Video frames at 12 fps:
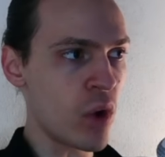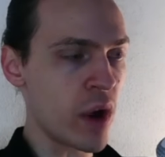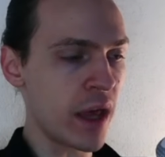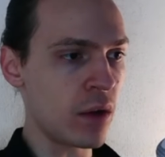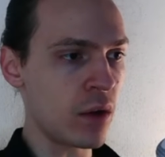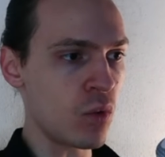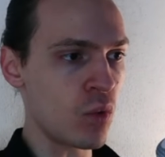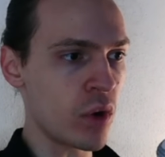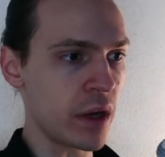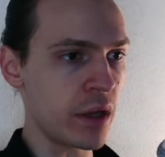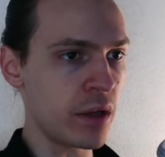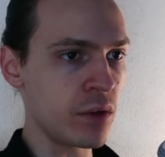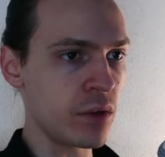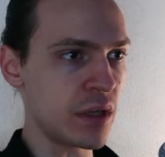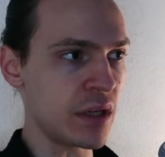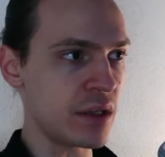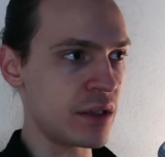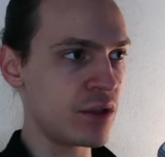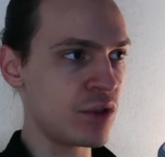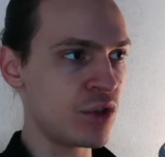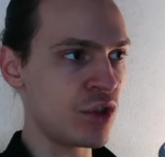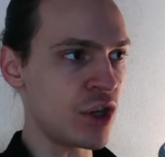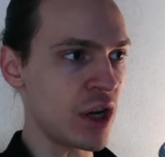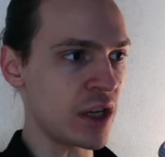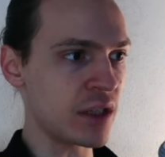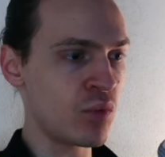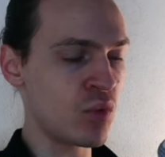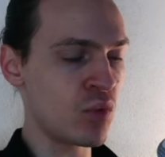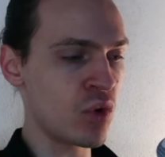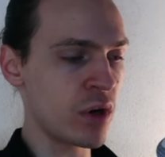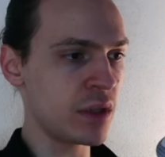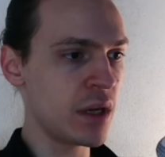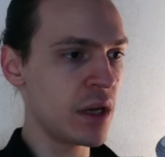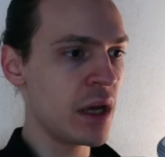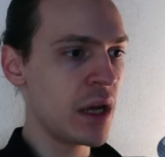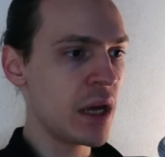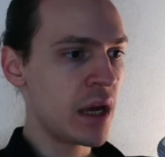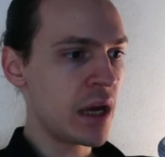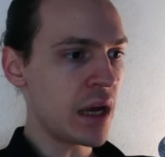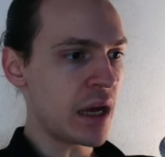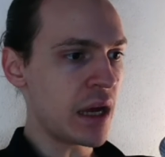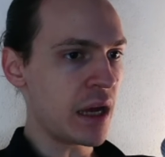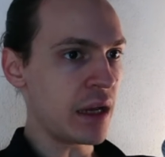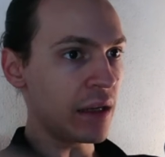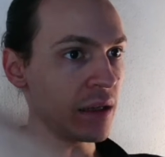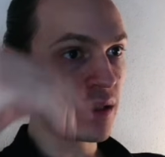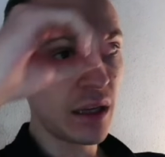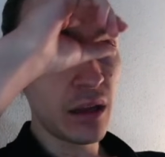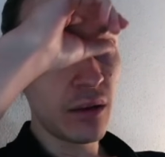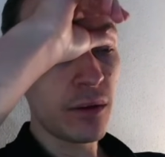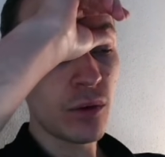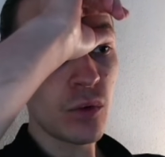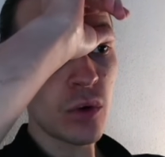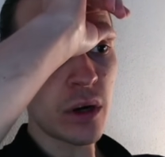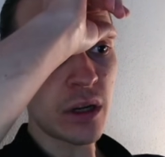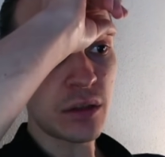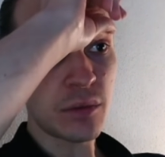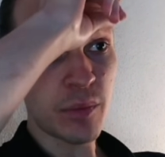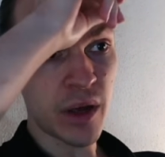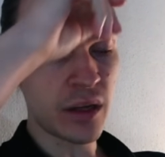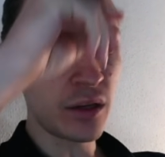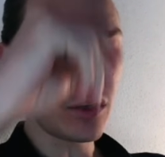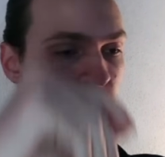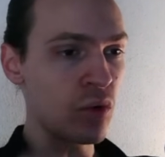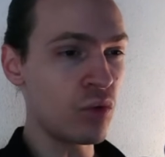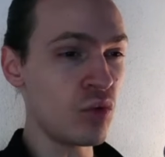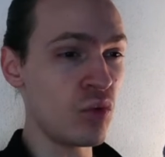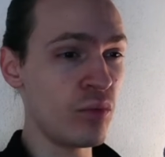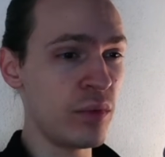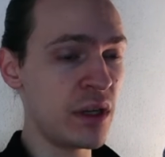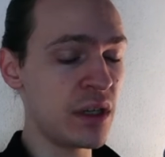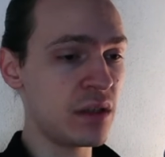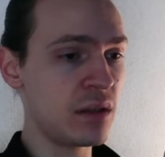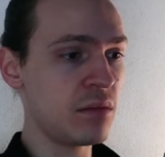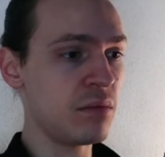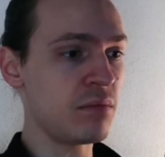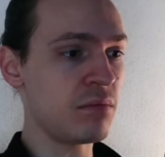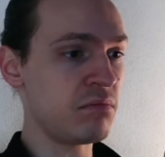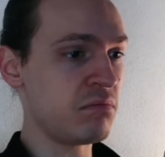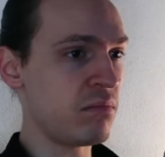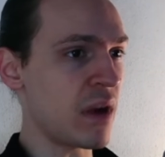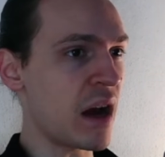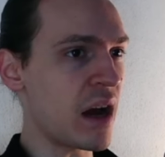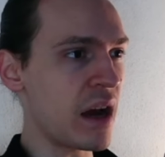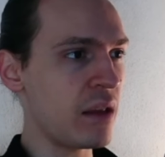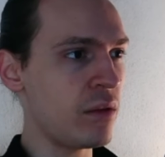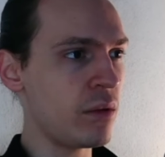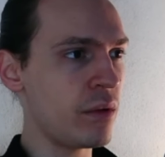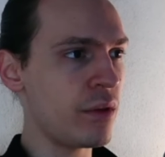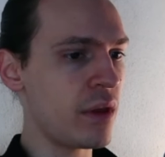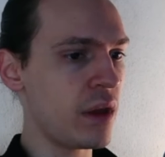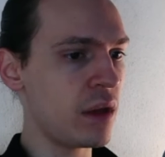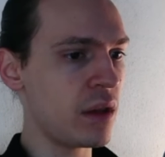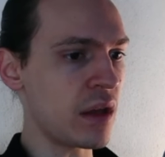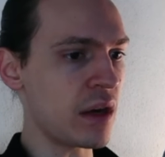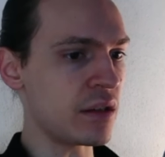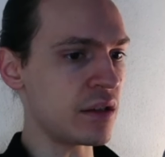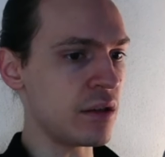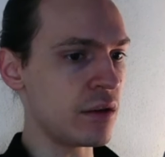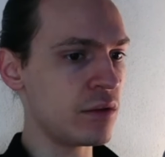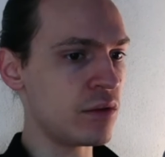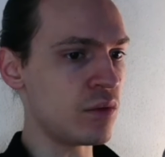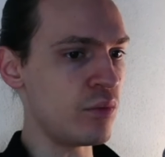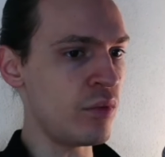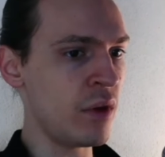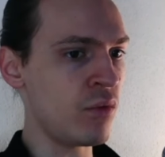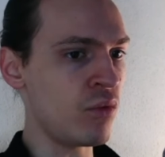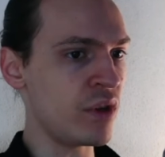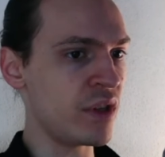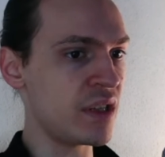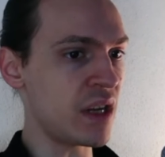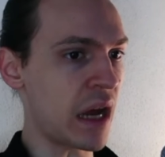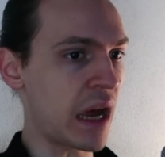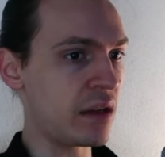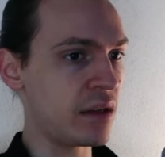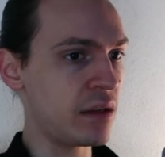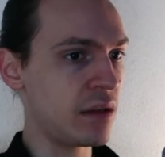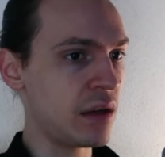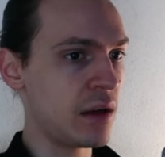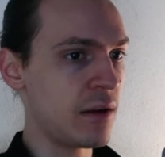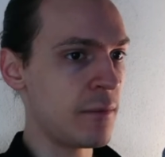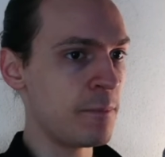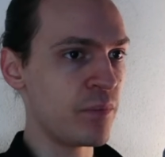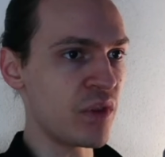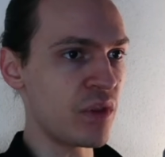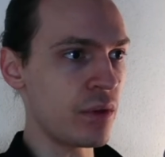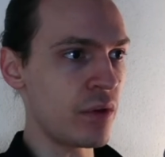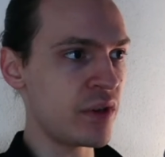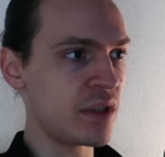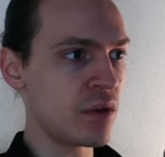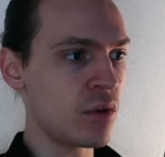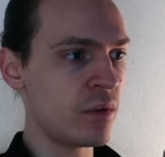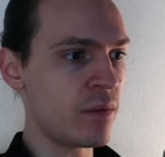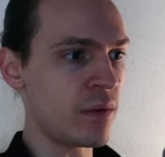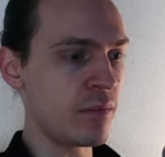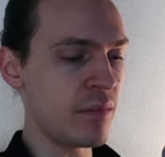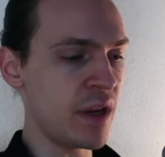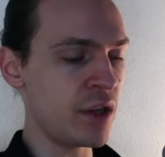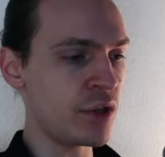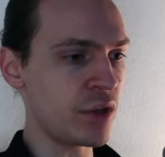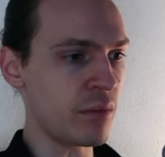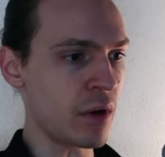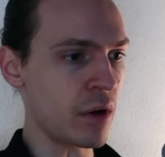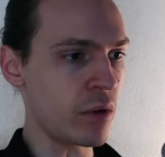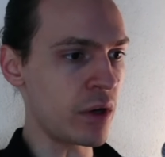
you want to use this chessboard. And if you want to spend your rubies, I don't think that it's going to be reset. There is no information about